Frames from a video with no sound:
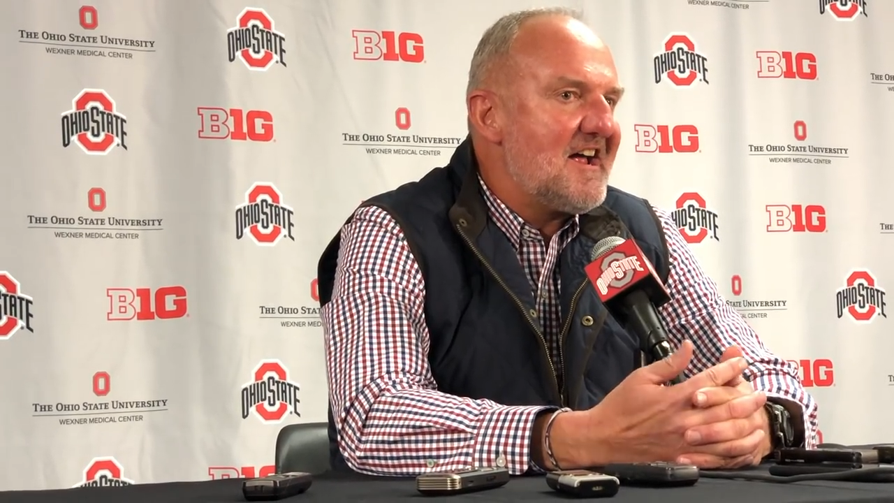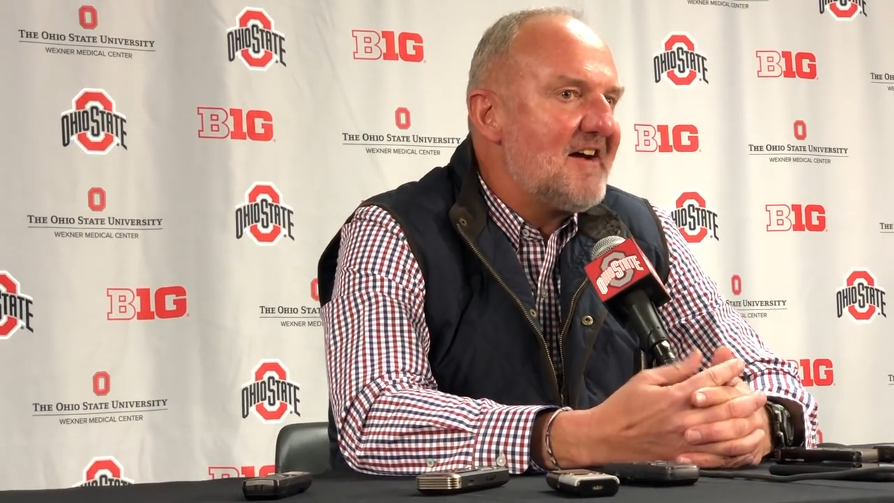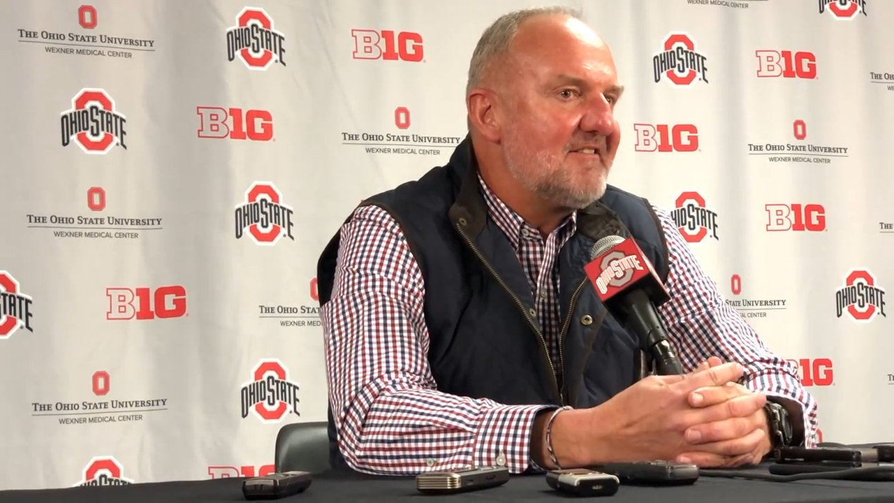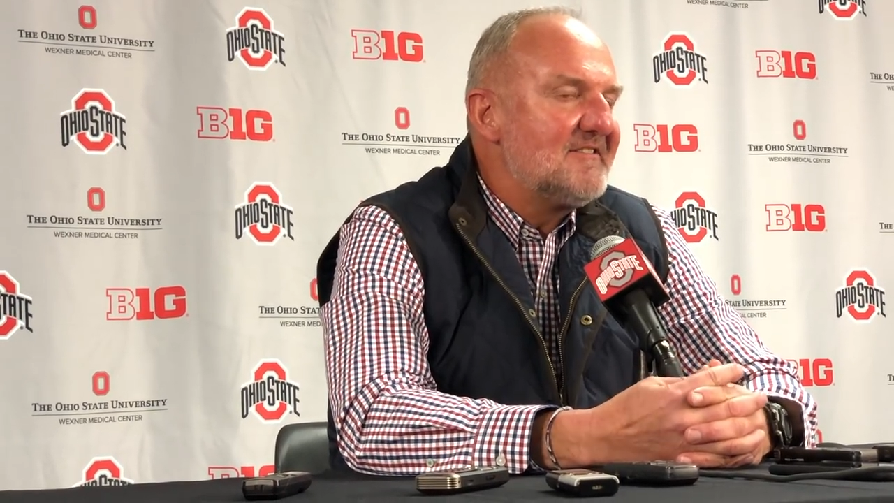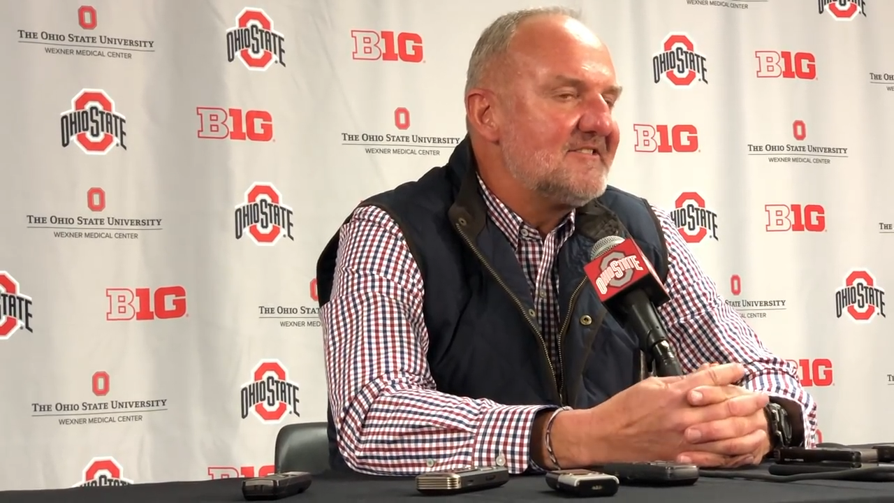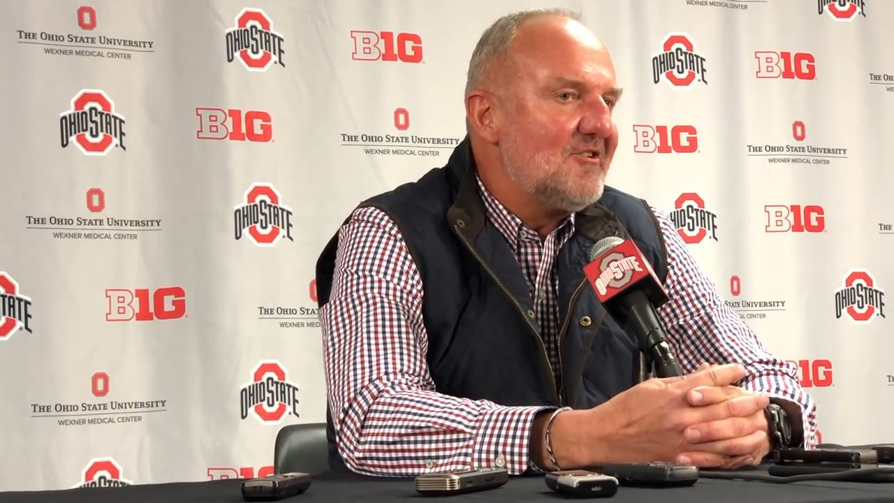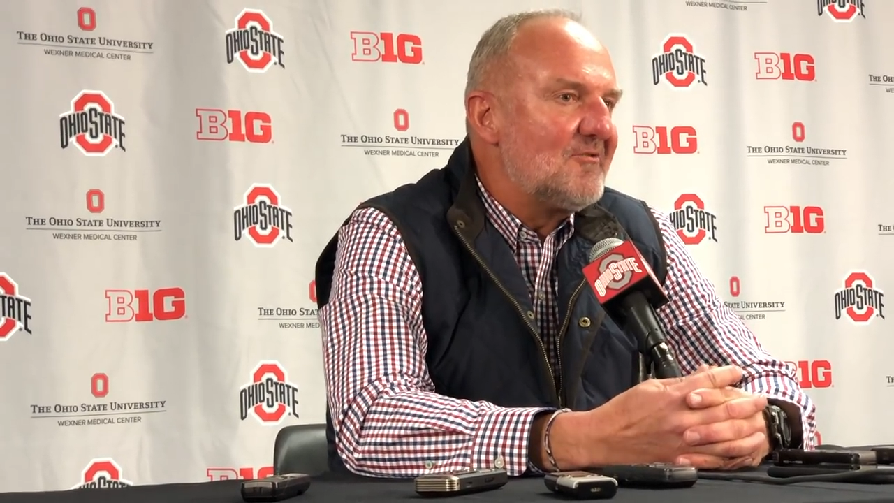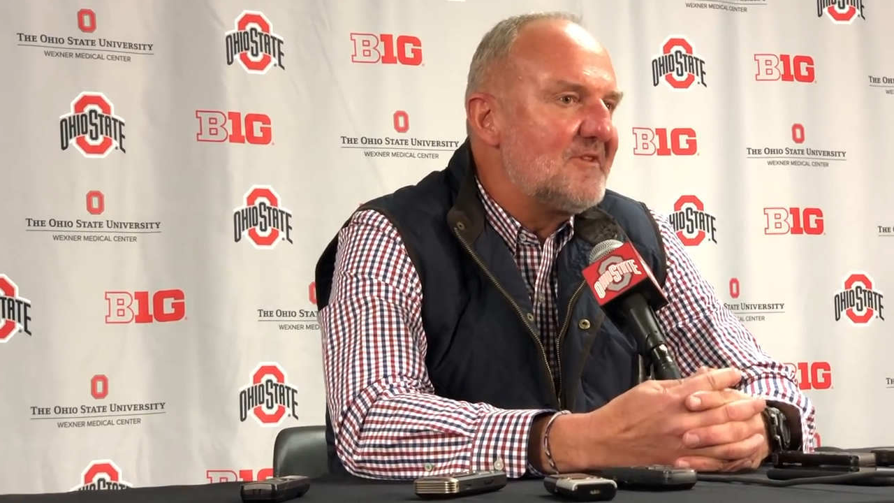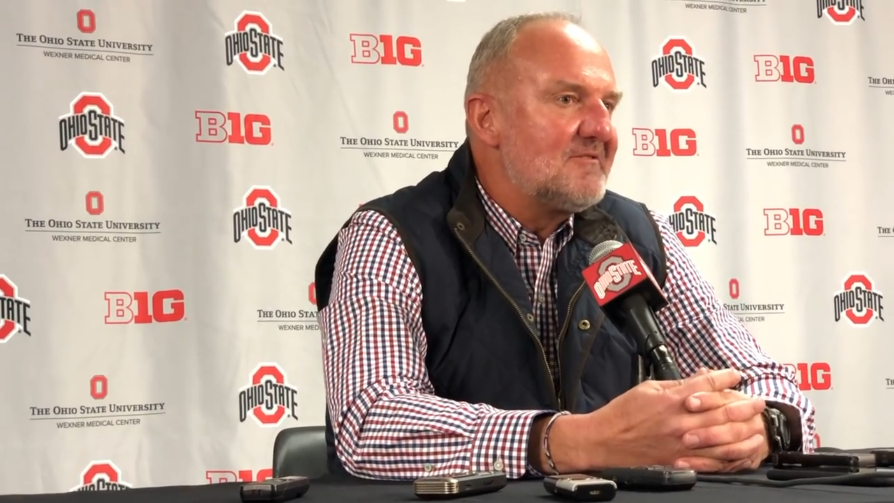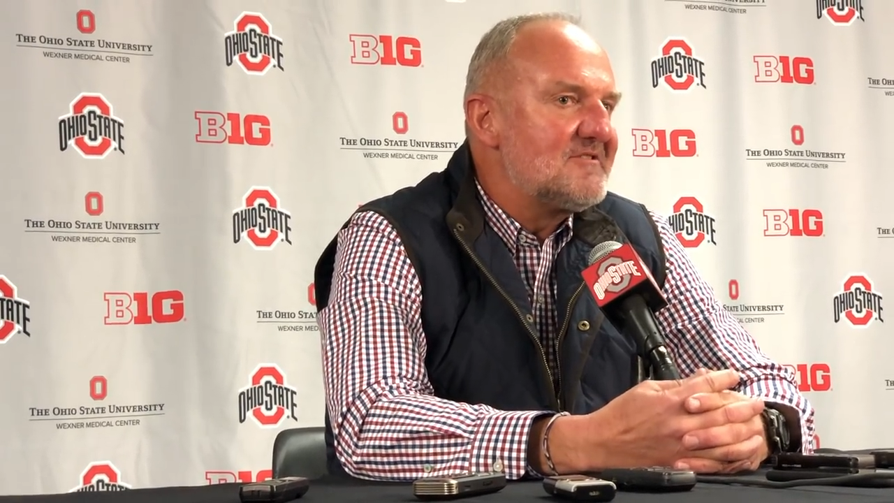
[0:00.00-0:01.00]

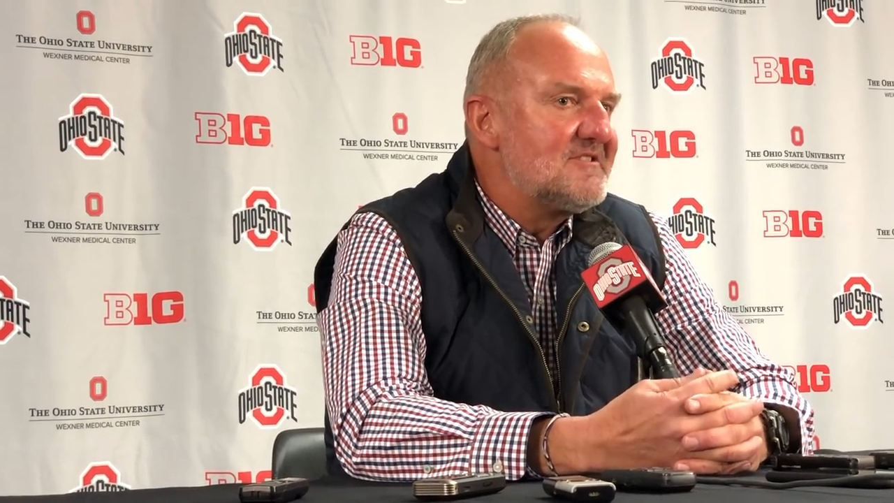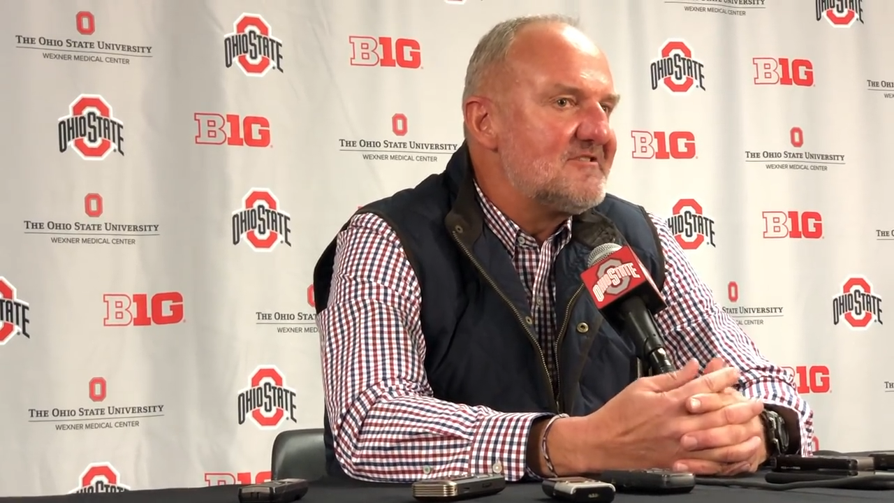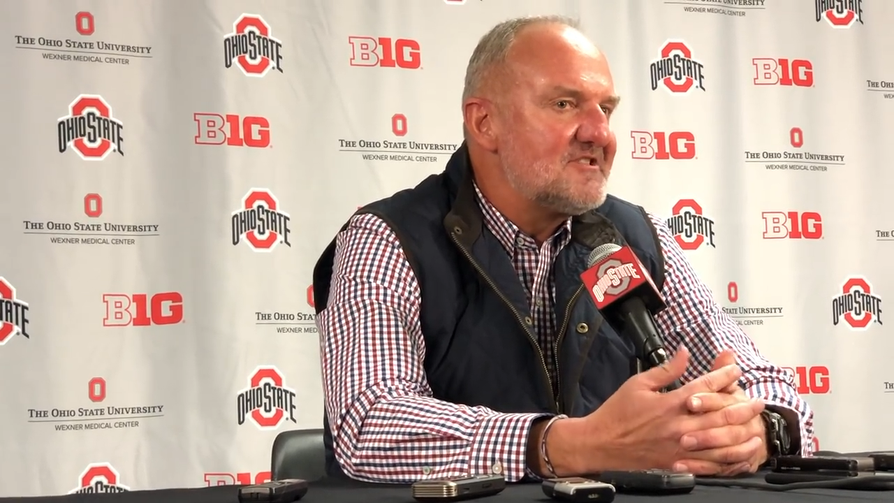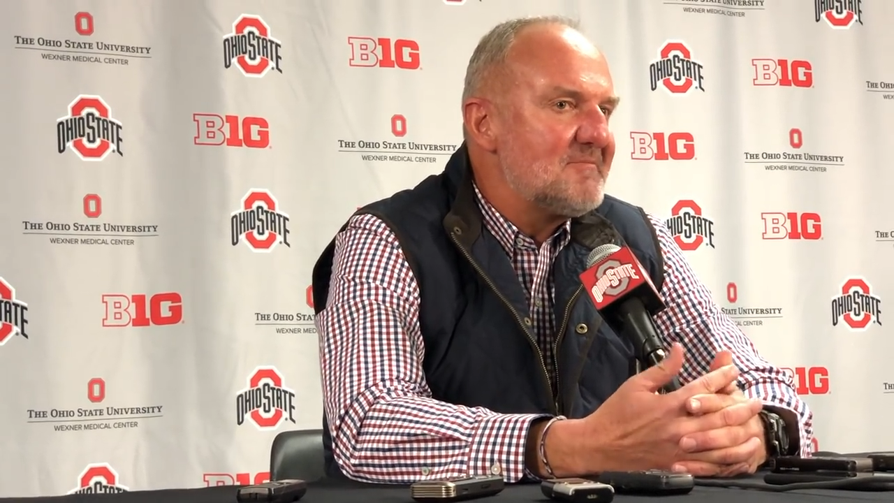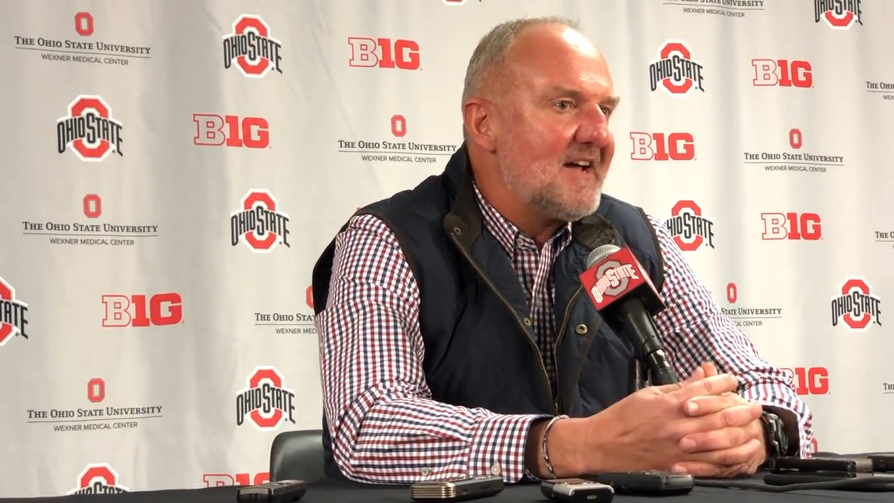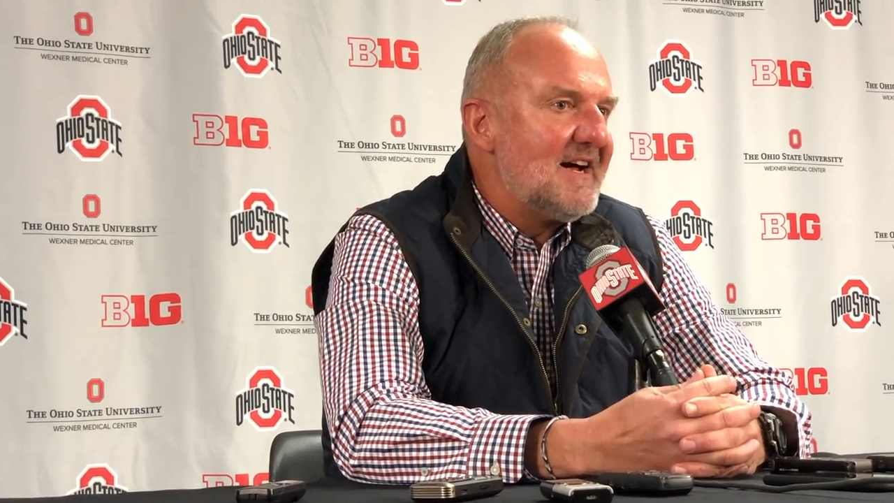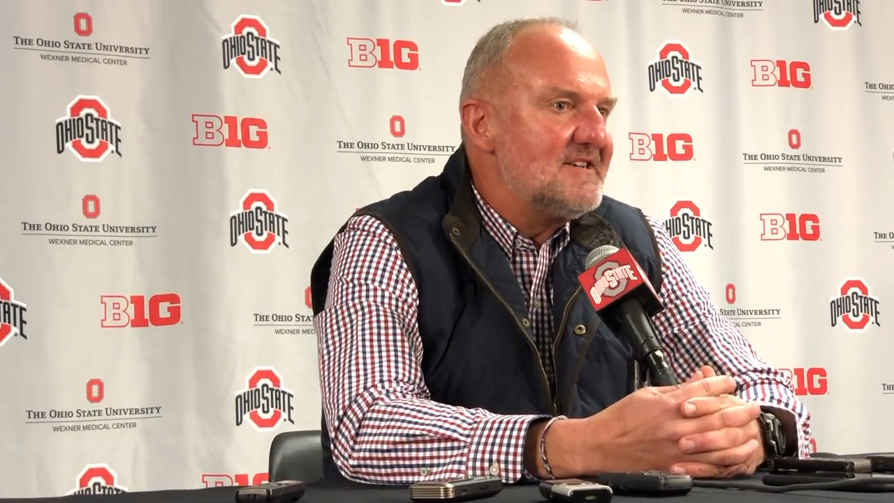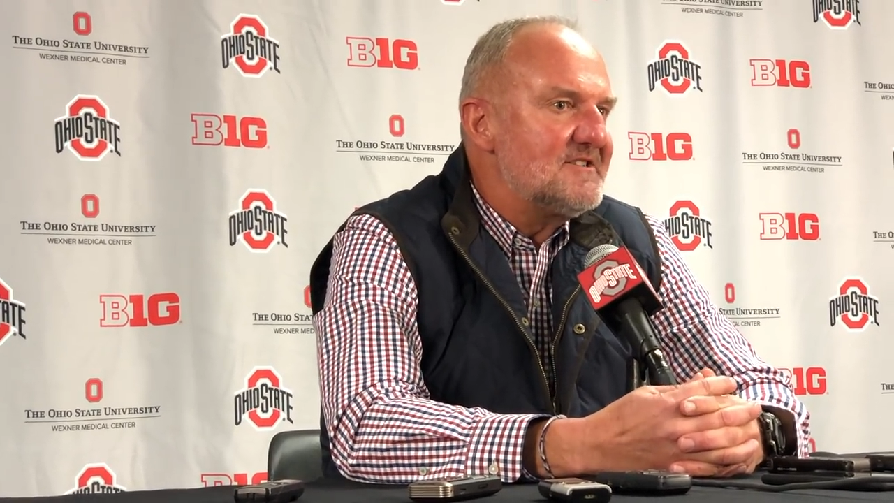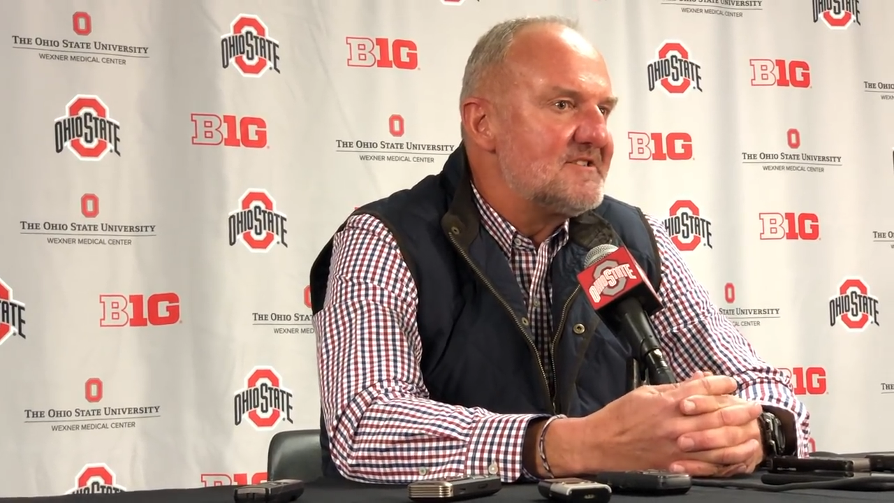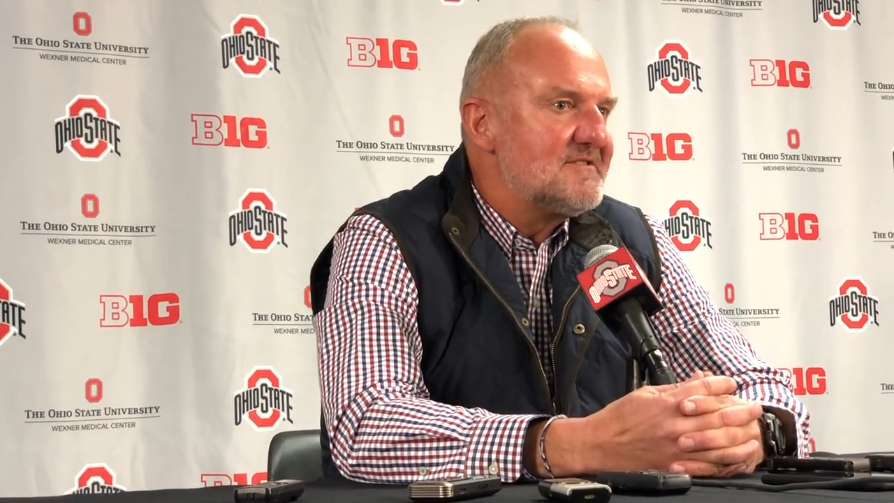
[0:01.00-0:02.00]
There's some
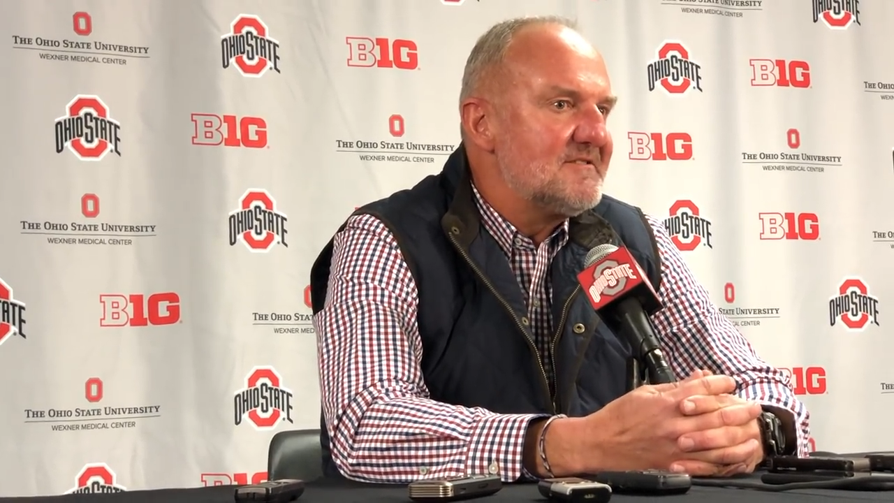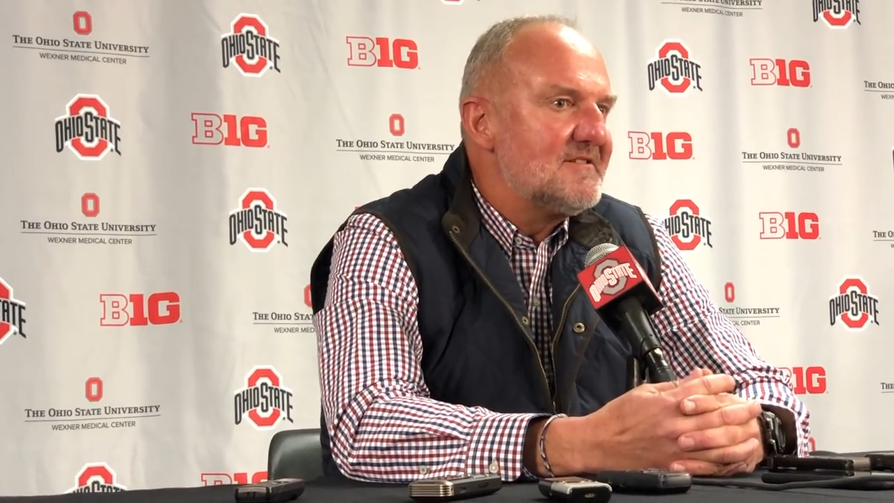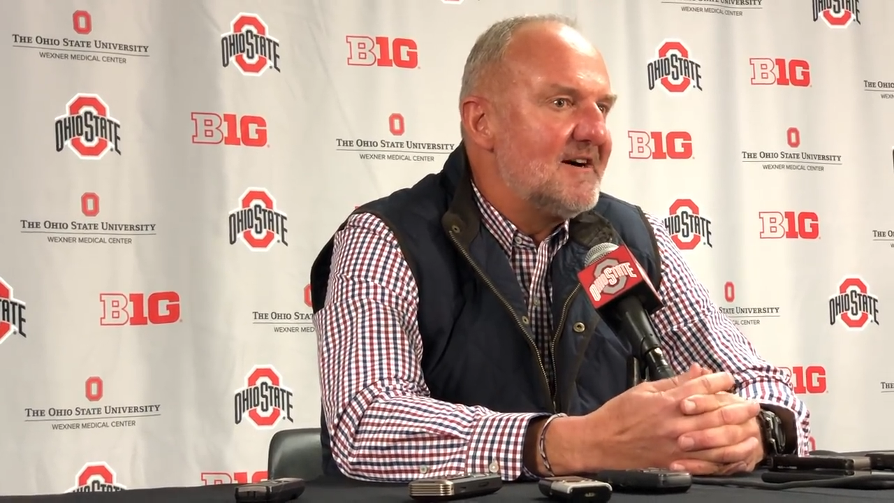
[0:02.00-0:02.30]
guys,